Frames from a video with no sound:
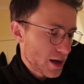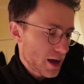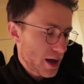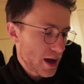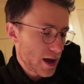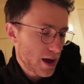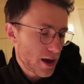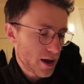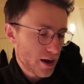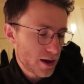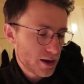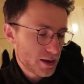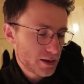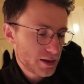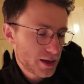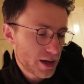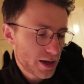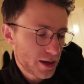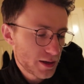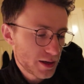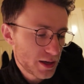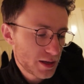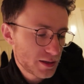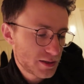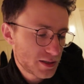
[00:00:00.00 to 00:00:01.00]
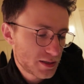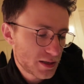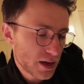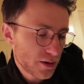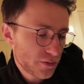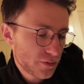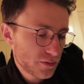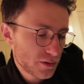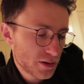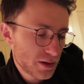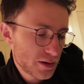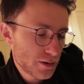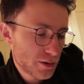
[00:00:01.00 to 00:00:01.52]
Yeah, it's
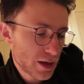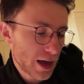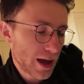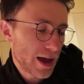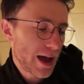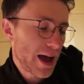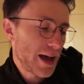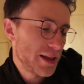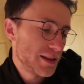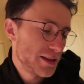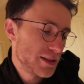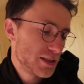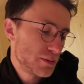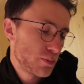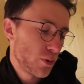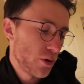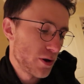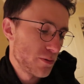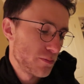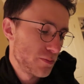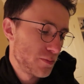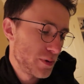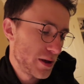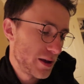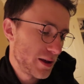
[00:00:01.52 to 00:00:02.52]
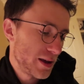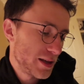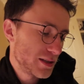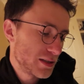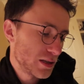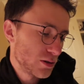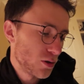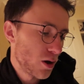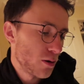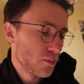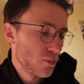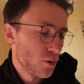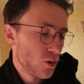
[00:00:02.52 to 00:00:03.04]
definitely at this point, it's
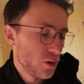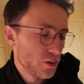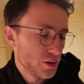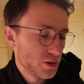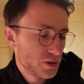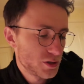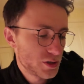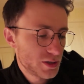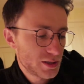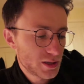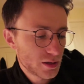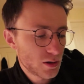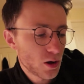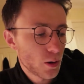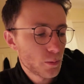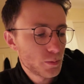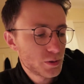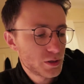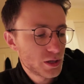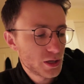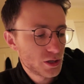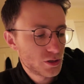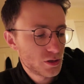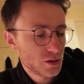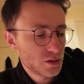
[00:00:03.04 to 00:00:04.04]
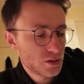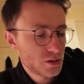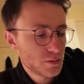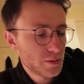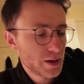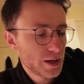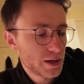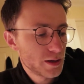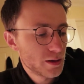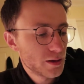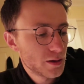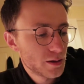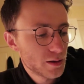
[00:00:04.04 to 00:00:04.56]
a lot more than just a competition to me.